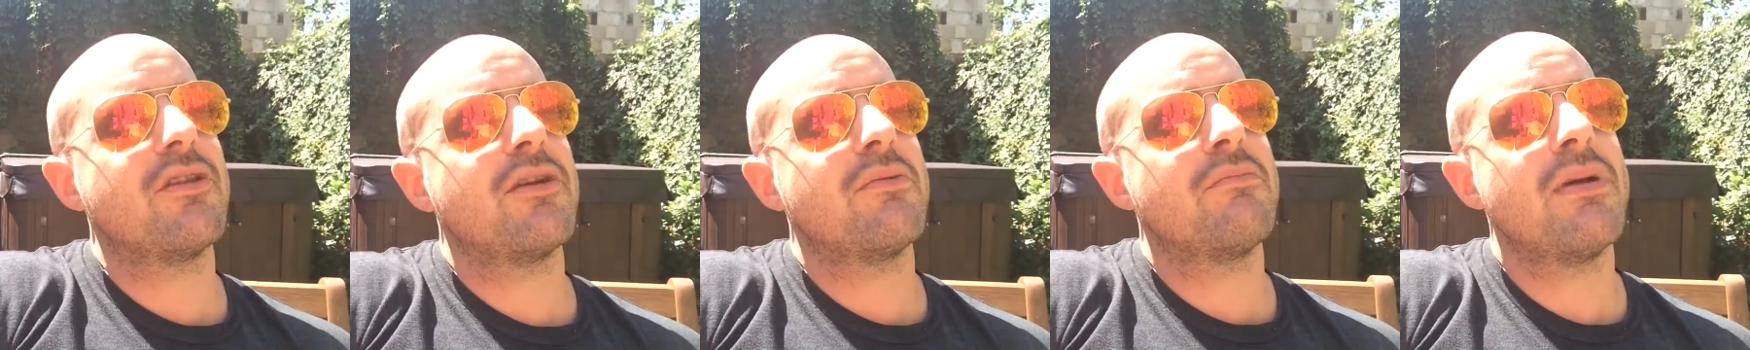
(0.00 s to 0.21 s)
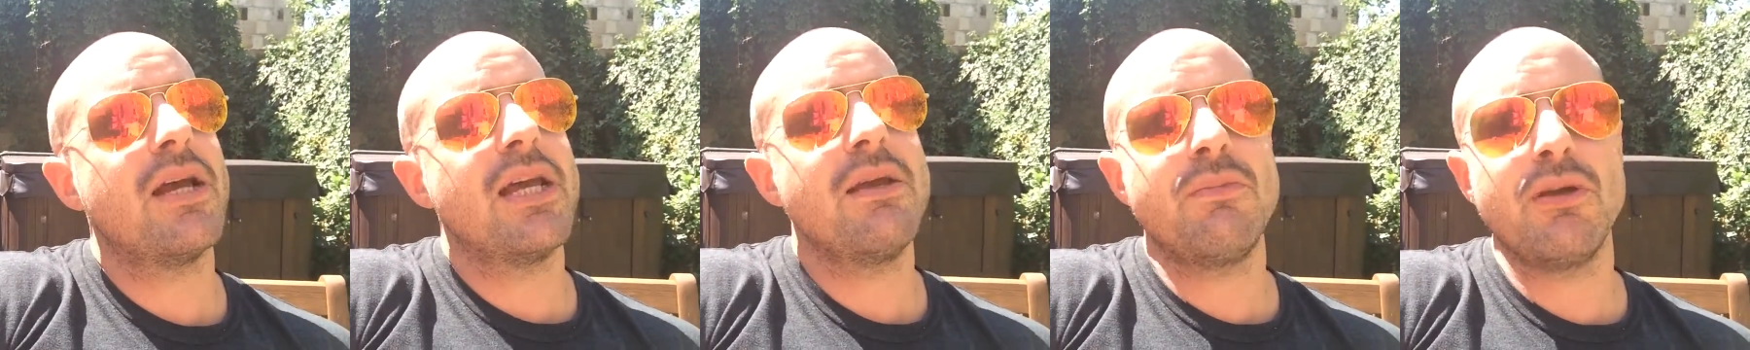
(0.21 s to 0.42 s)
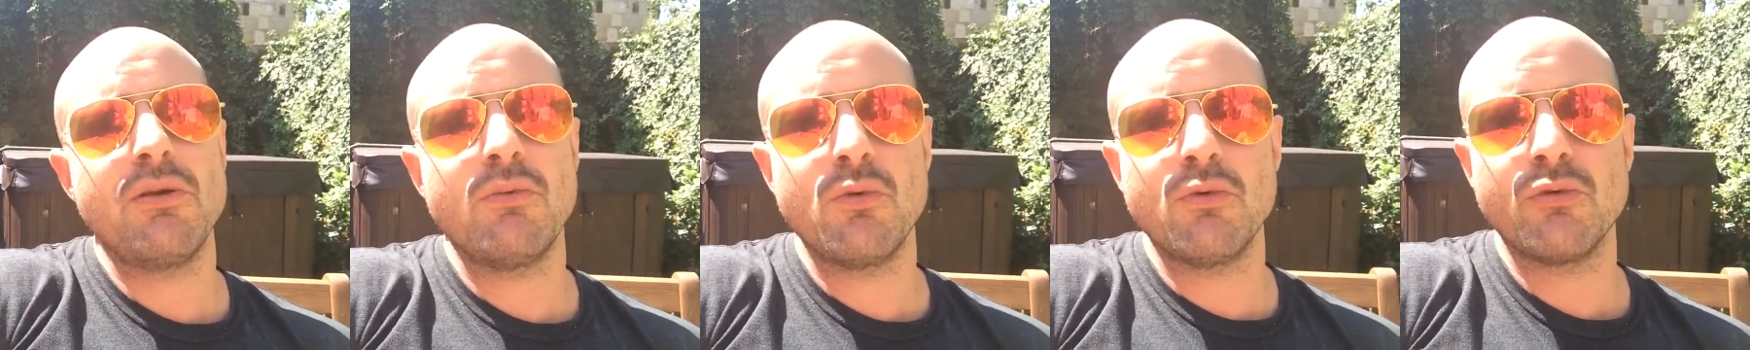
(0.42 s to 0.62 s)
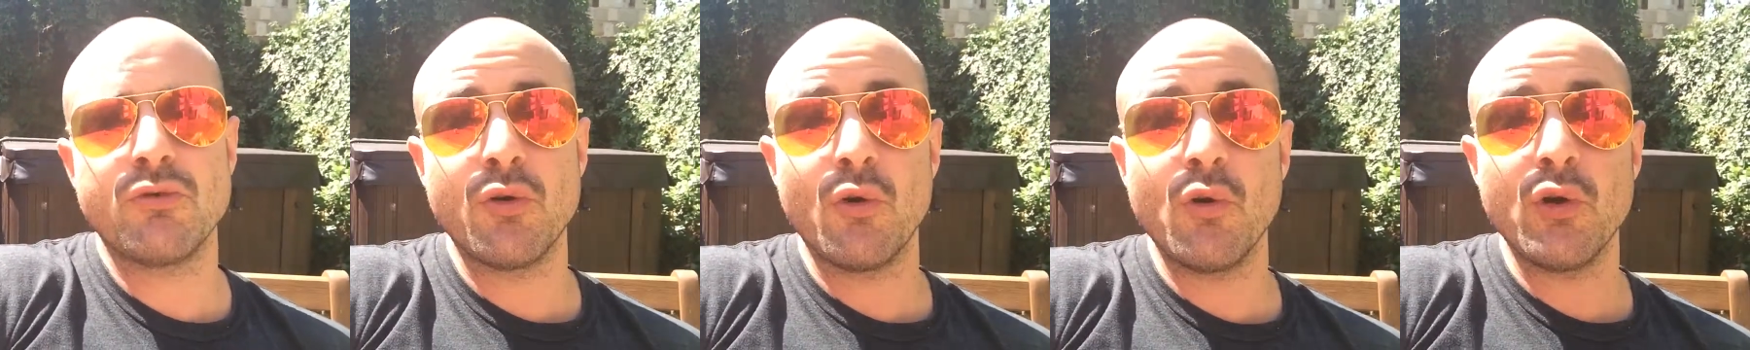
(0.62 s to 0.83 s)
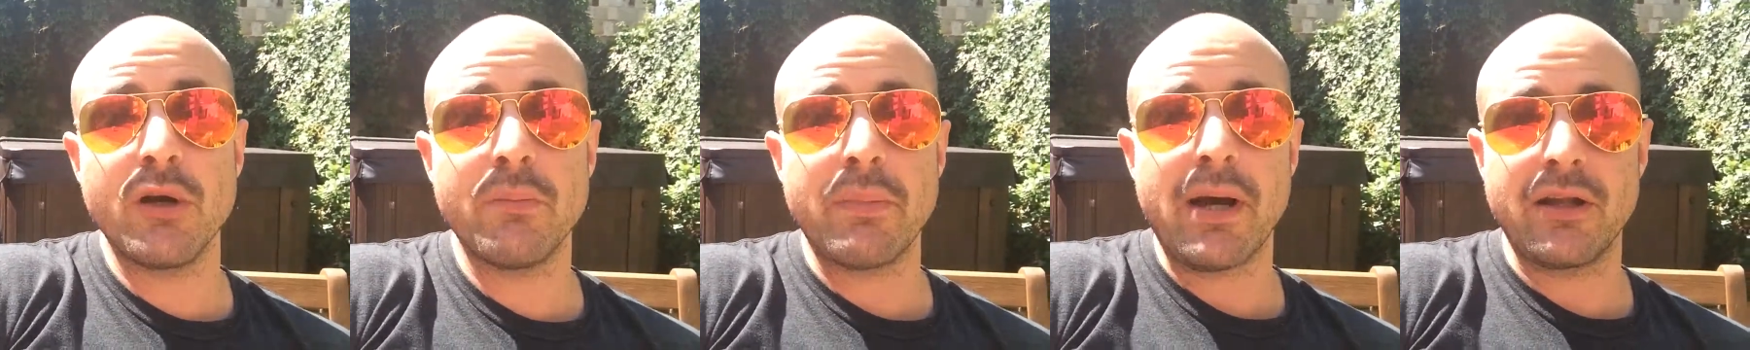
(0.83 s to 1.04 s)
then maybe we'll
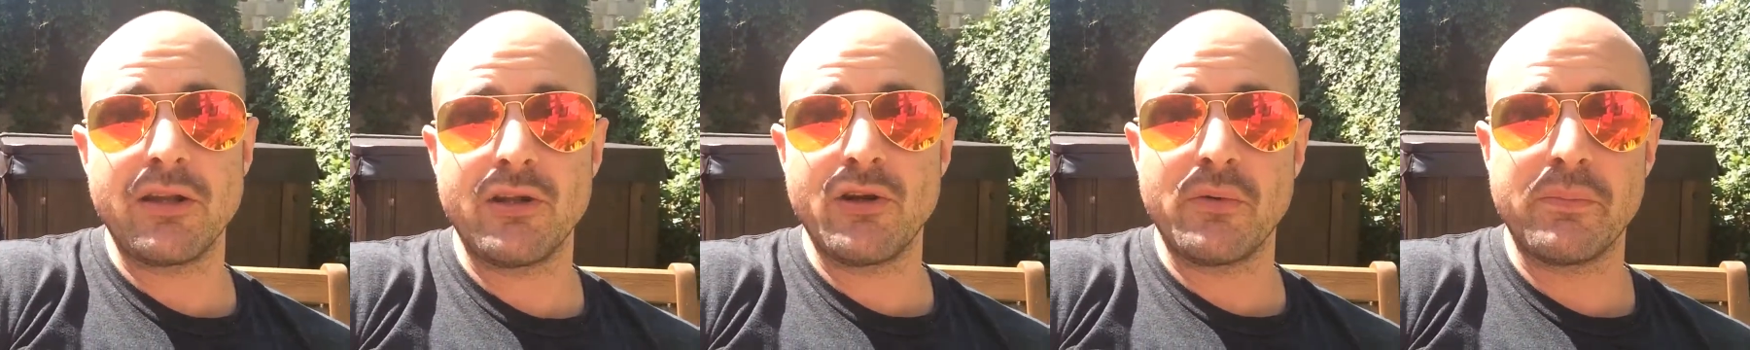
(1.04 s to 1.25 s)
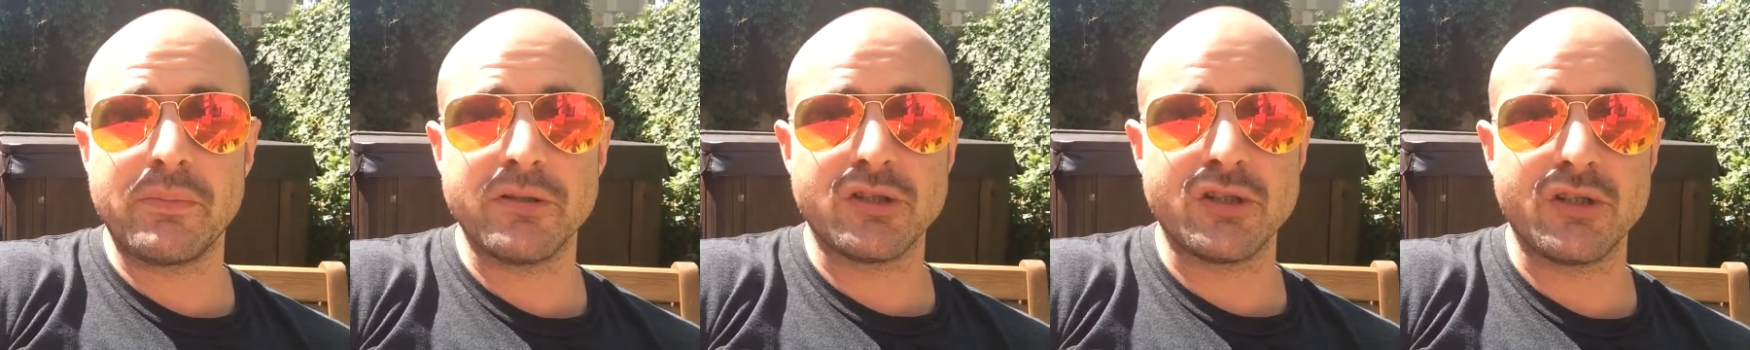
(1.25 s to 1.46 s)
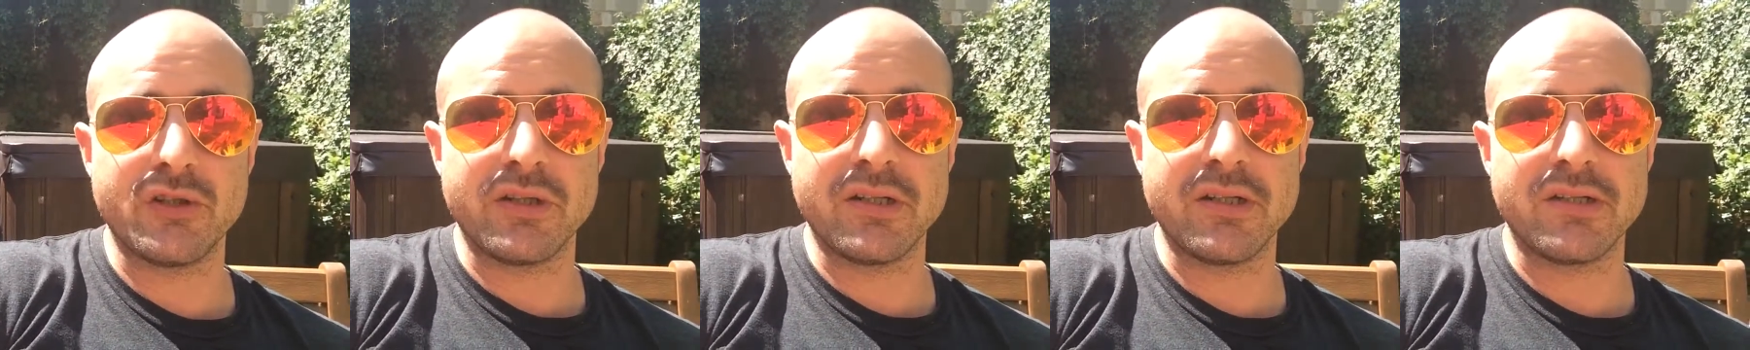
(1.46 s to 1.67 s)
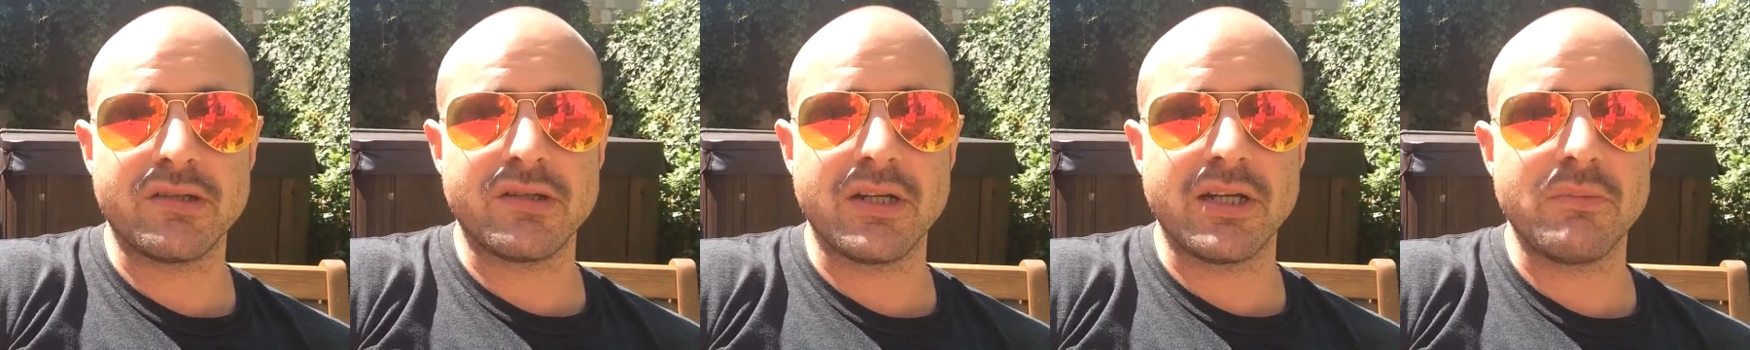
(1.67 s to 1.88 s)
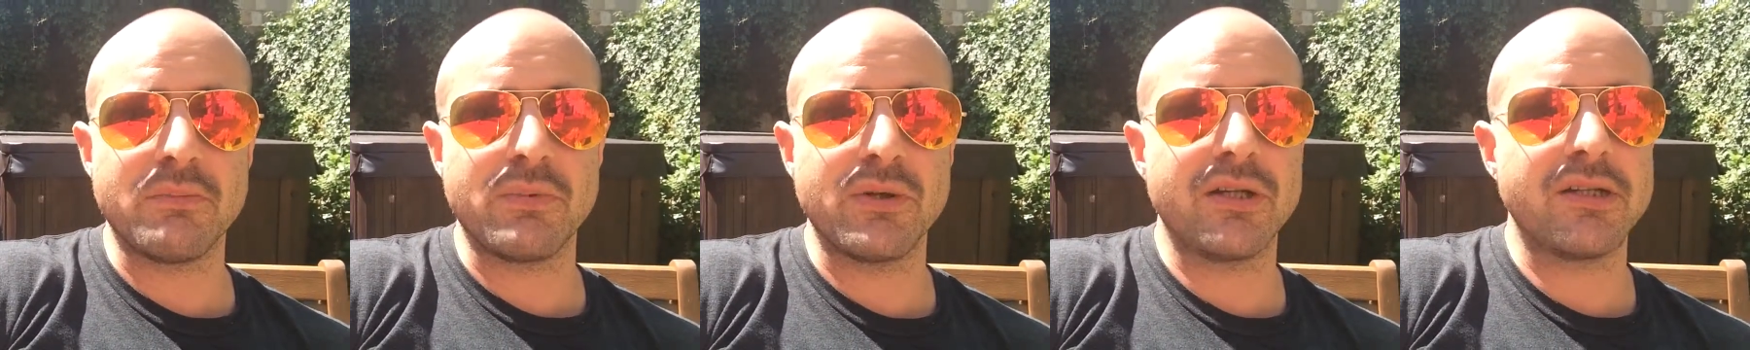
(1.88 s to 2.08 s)
talk about the
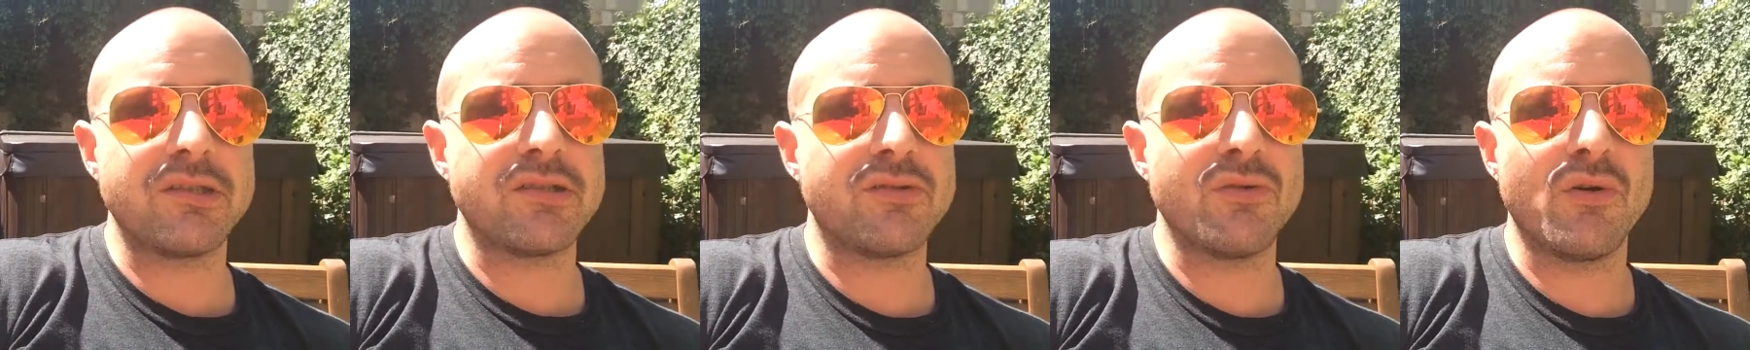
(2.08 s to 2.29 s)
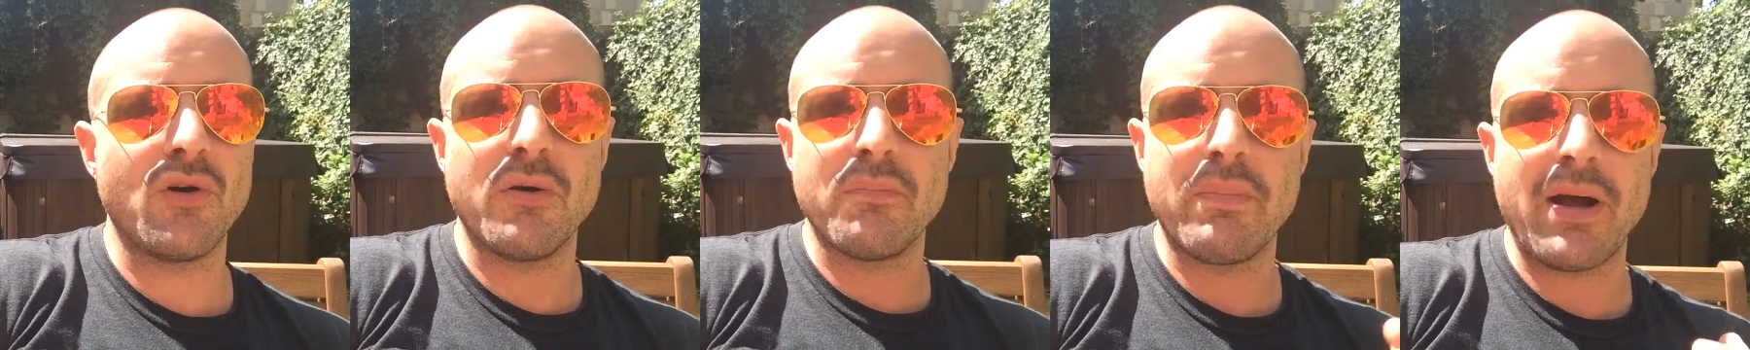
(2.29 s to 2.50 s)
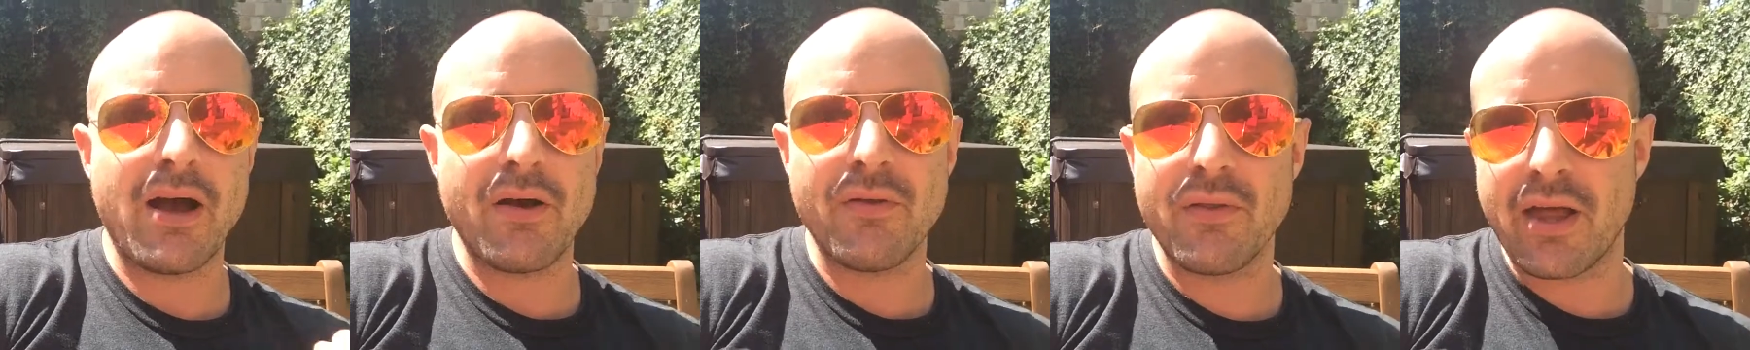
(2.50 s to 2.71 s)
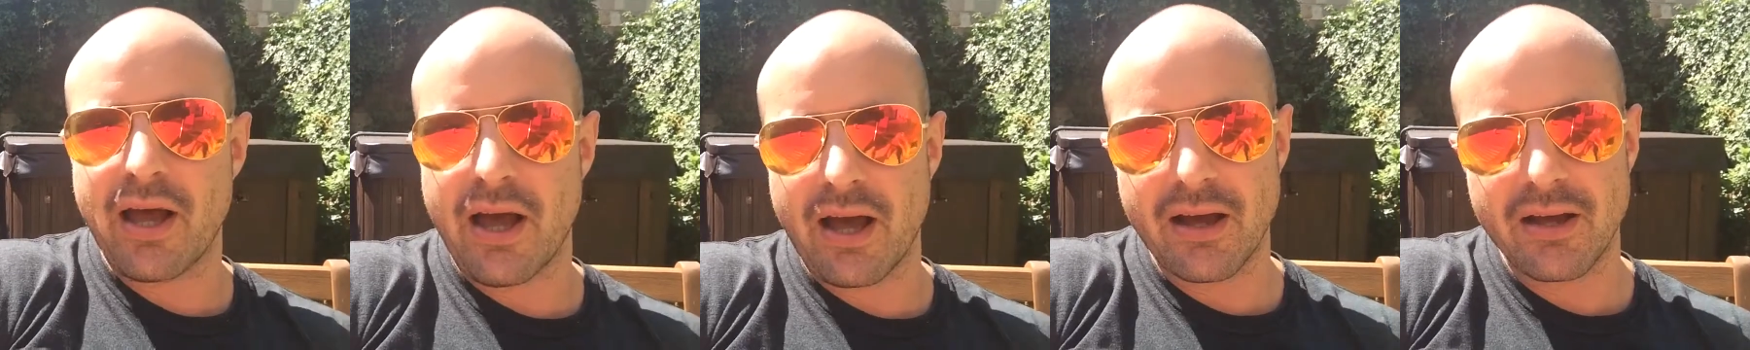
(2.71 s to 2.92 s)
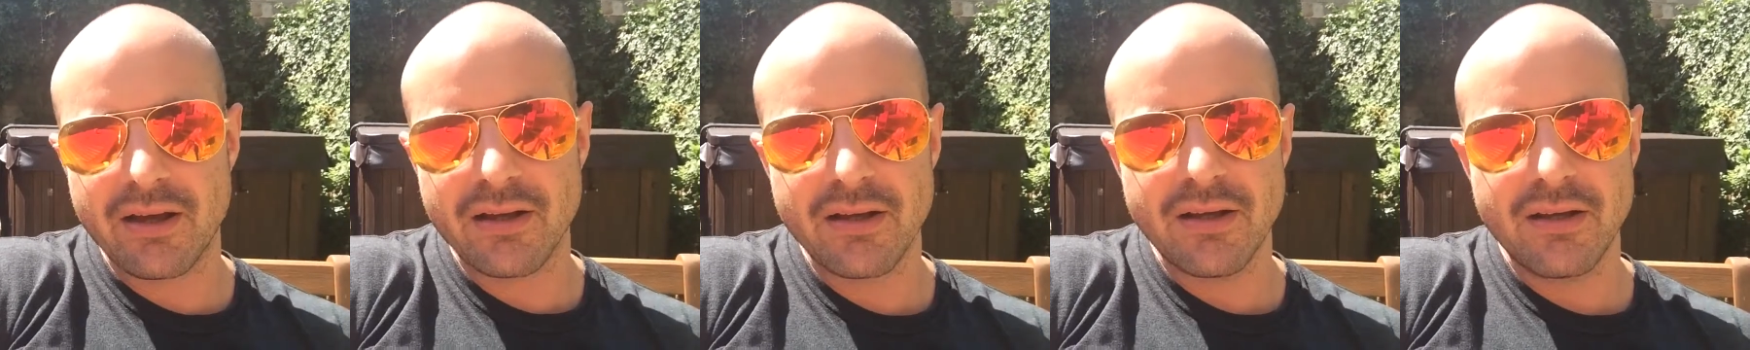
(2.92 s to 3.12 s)
opportunity. But it's not about
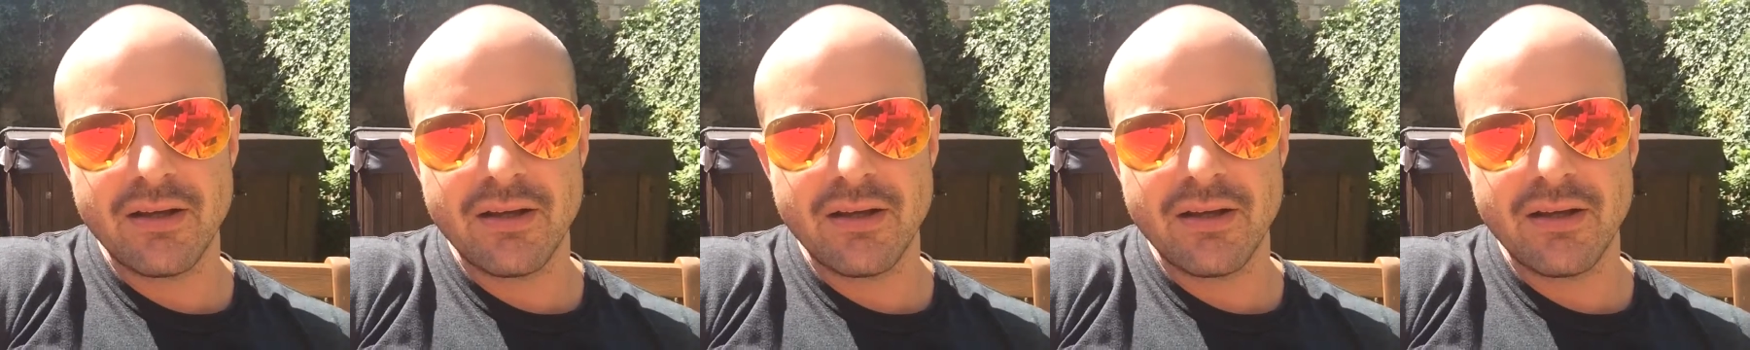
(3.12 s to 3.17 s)
that.